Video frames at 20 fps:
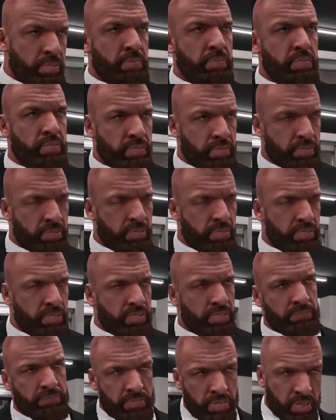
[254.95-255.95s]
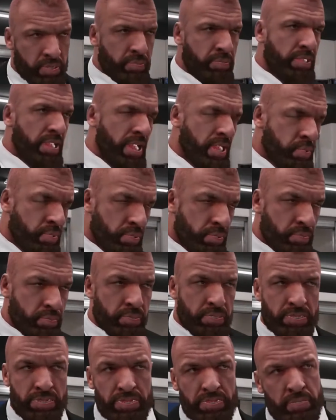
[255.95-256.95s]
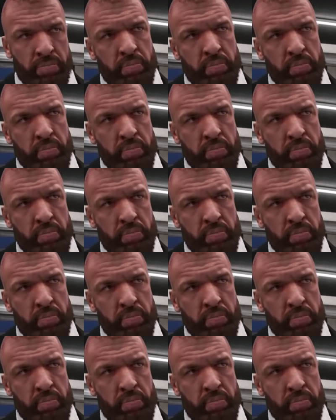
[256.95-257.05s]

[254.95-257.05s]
Hey, too early in the month to get salty.